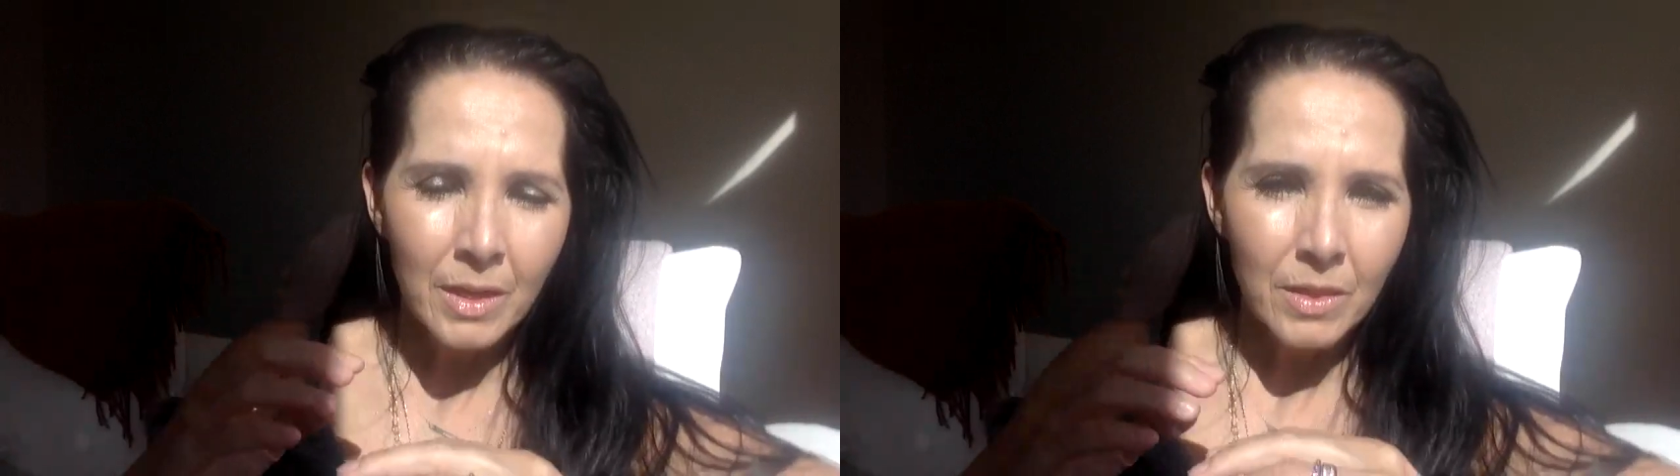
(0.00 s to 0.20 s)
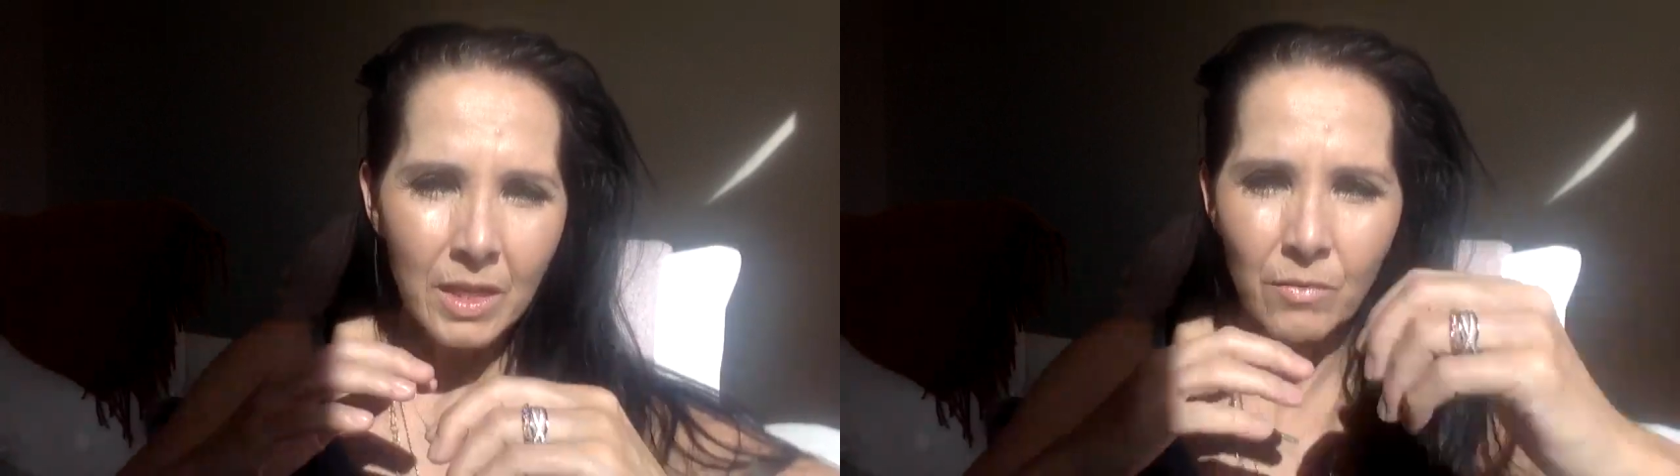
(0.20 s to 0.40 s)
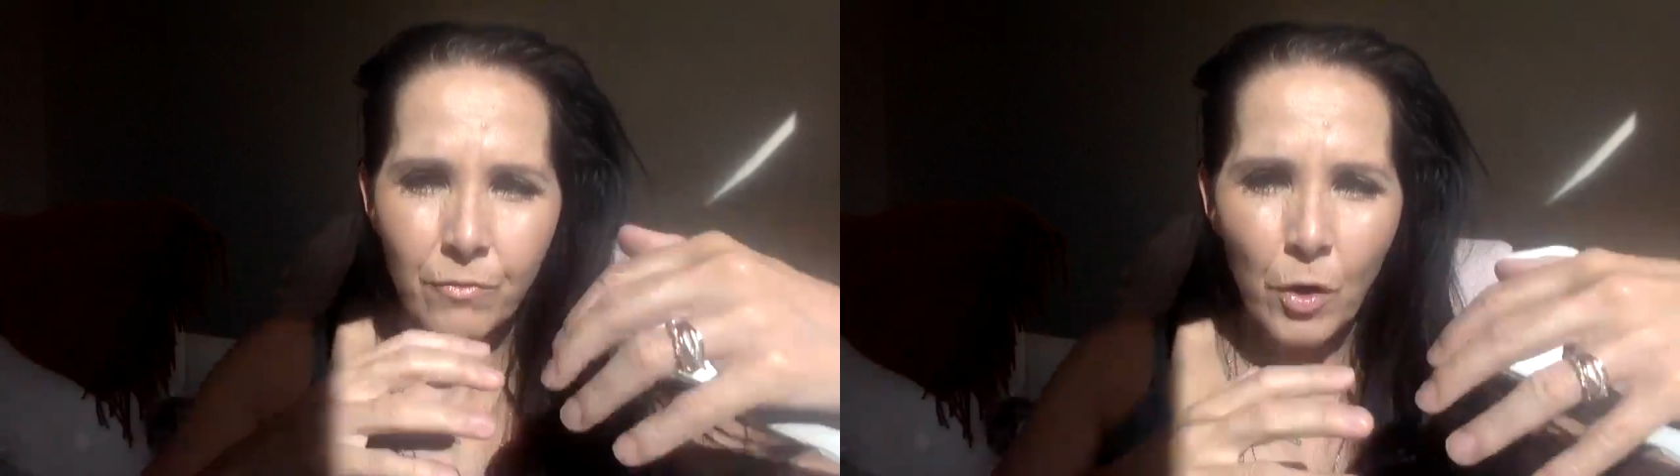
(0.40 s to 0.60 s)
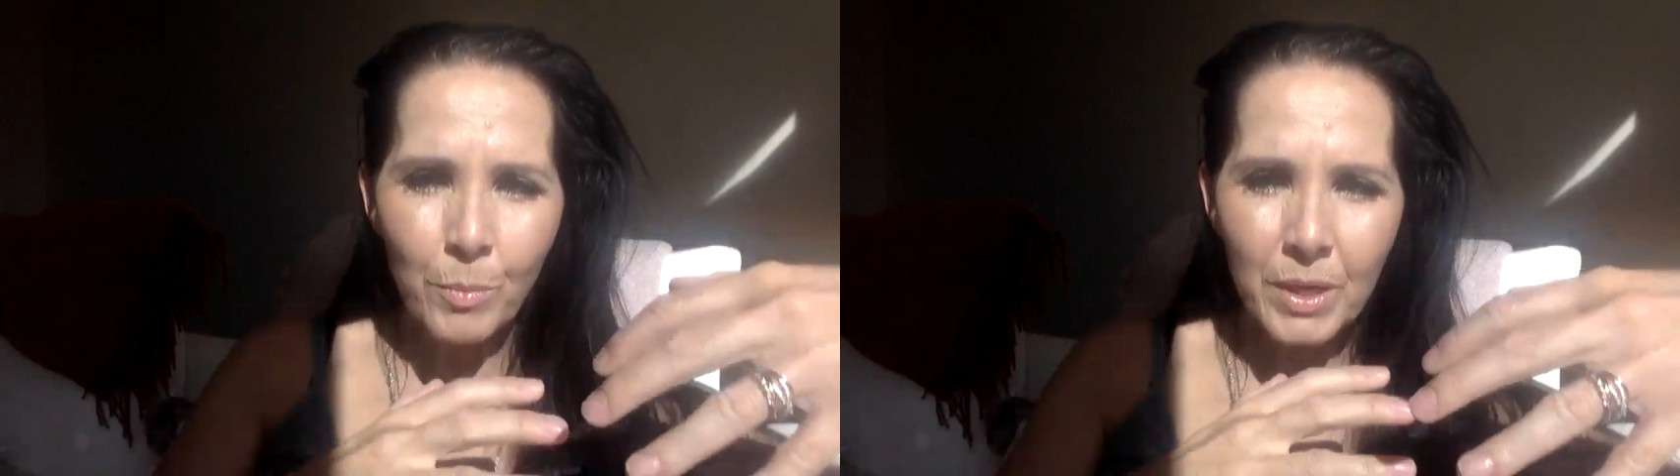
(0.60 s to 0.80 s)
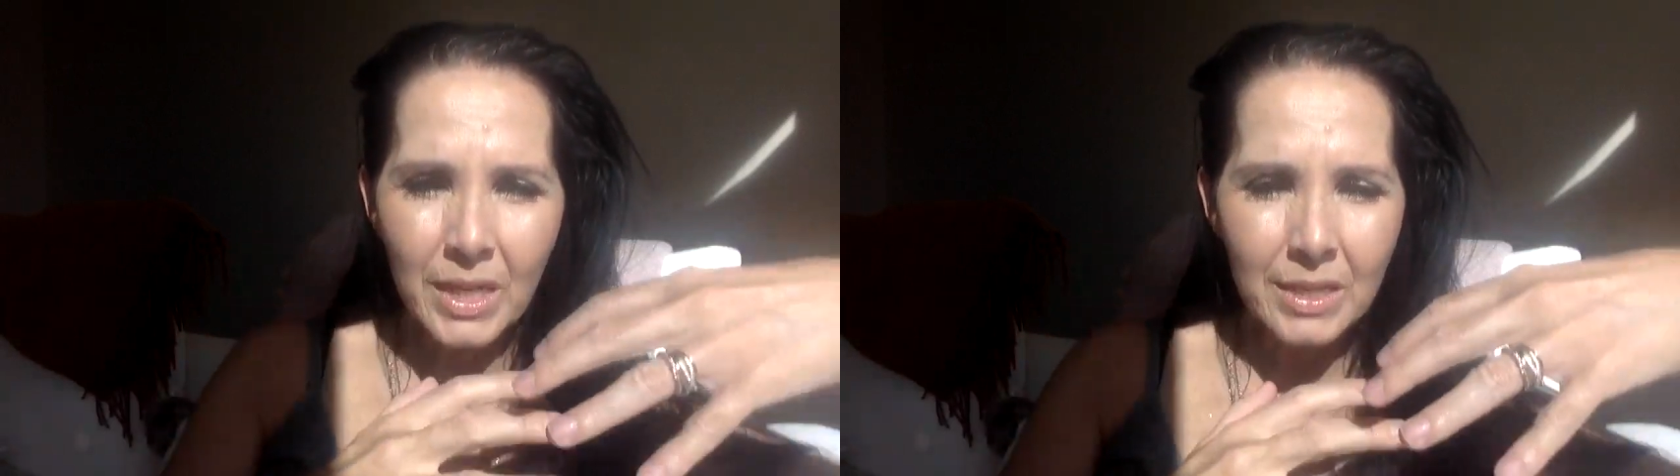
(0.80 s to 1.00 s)
the
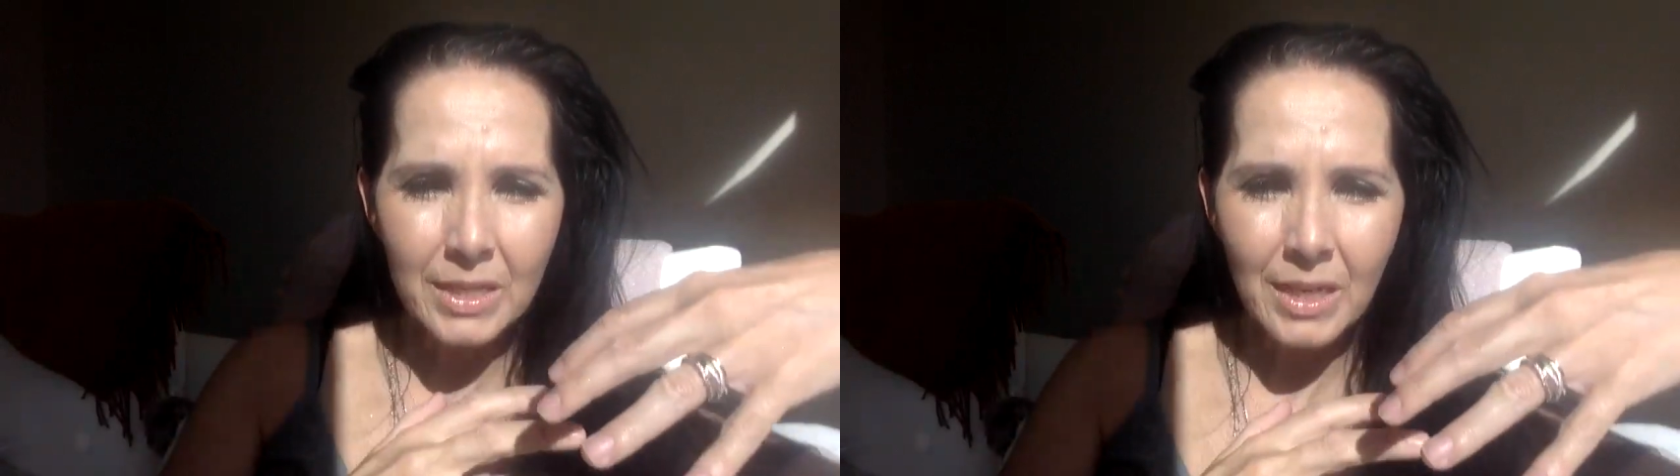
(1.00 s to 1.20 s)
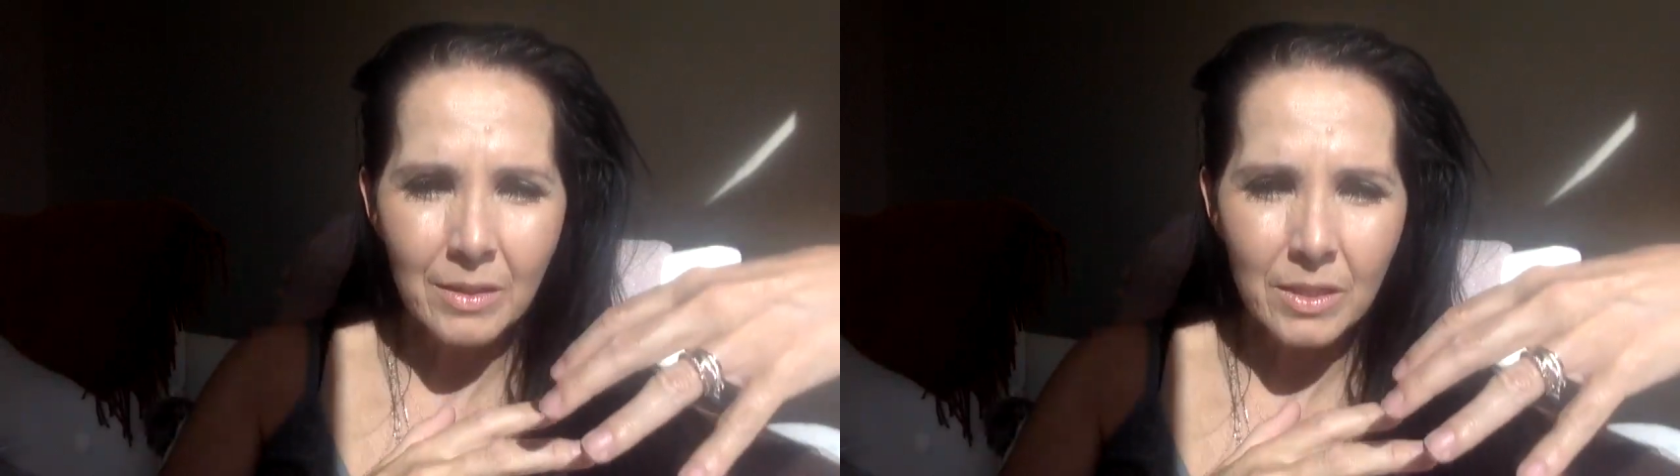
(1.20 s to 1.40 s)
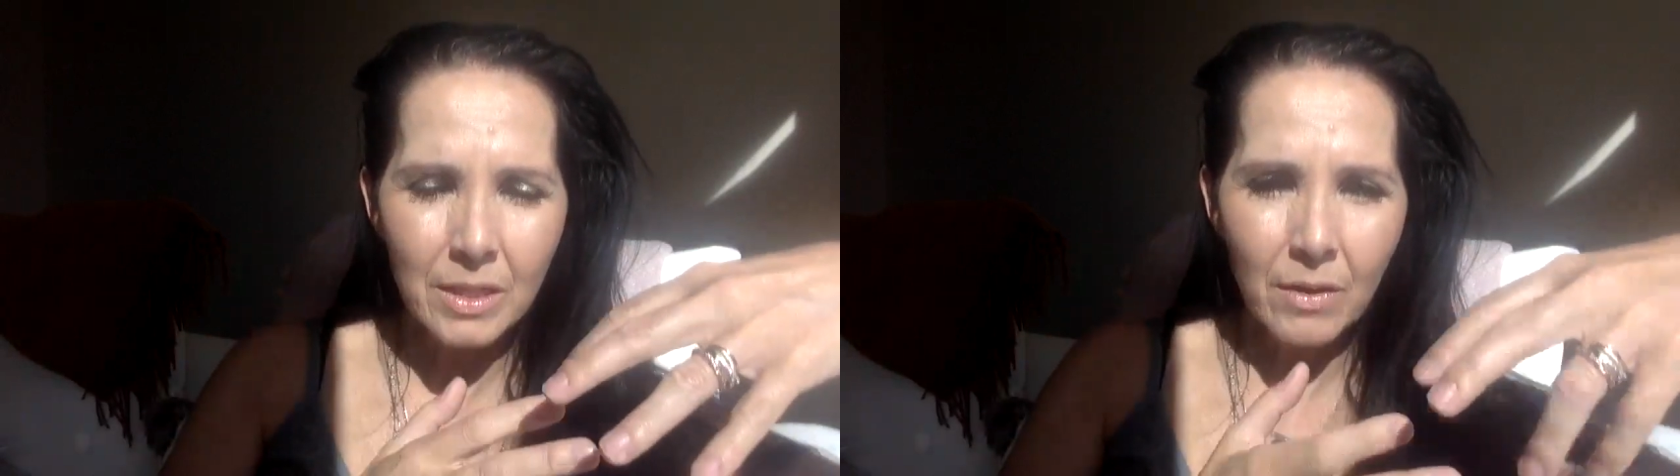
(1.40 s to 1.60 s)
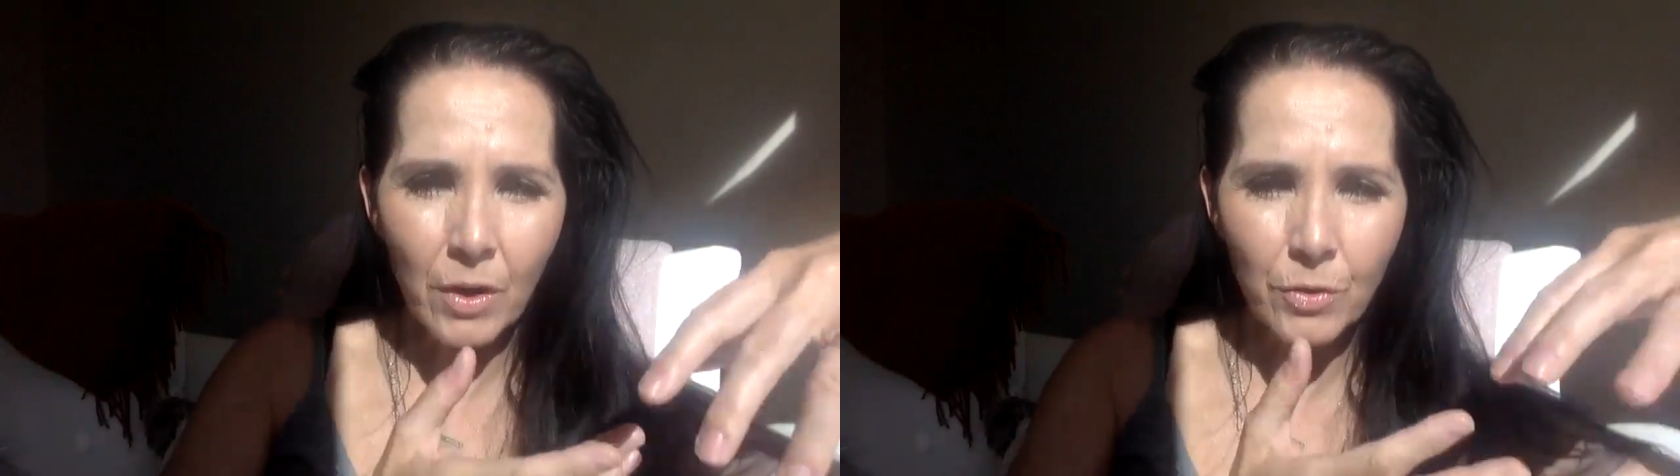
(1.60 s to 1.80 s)
conformity and the density of our